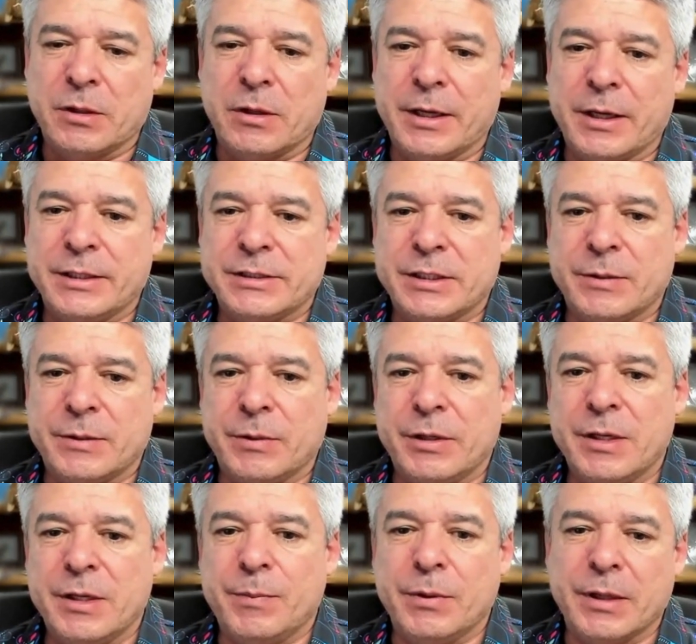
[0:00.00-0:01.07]
lines can
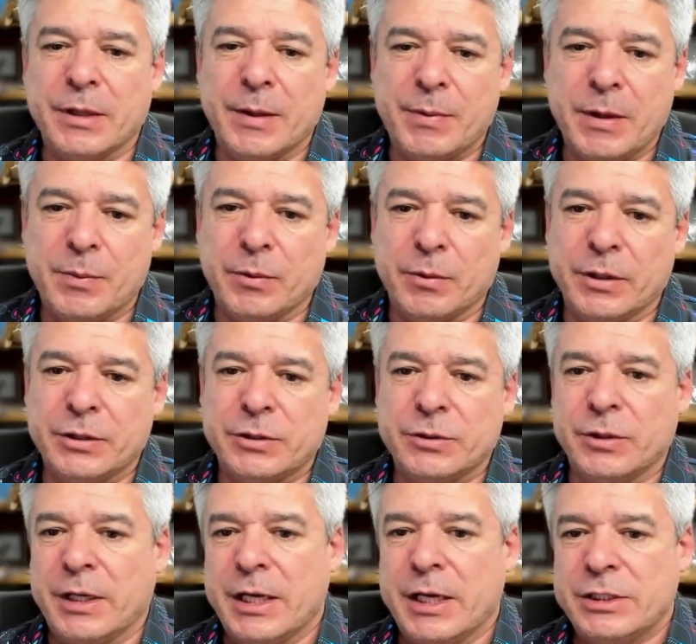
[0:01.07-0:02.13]
manipulate people into
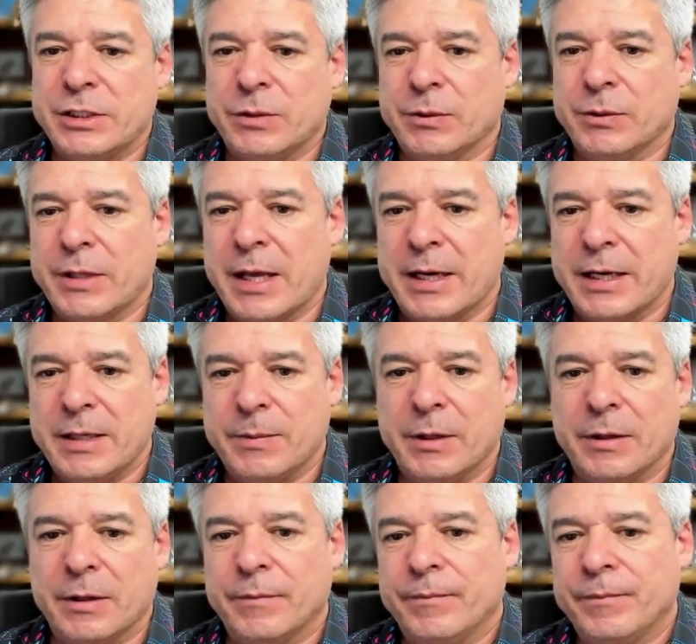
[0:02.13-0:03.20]
engaging with that
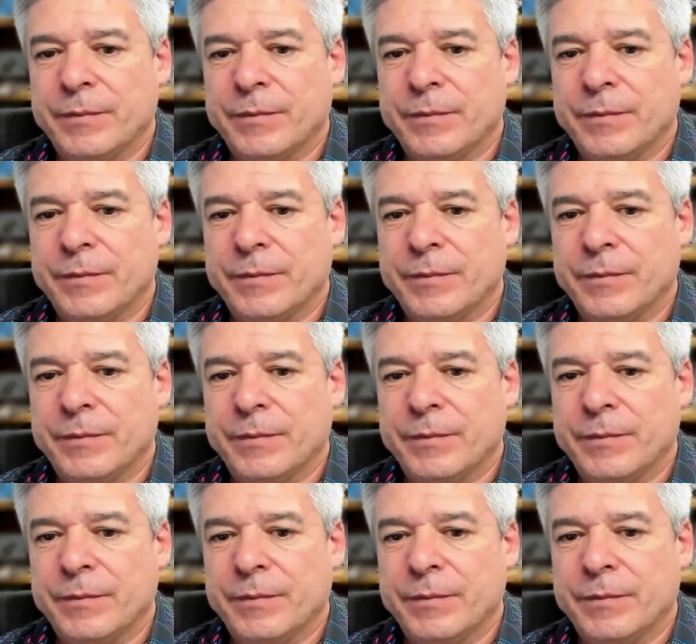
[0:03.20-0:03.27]
email.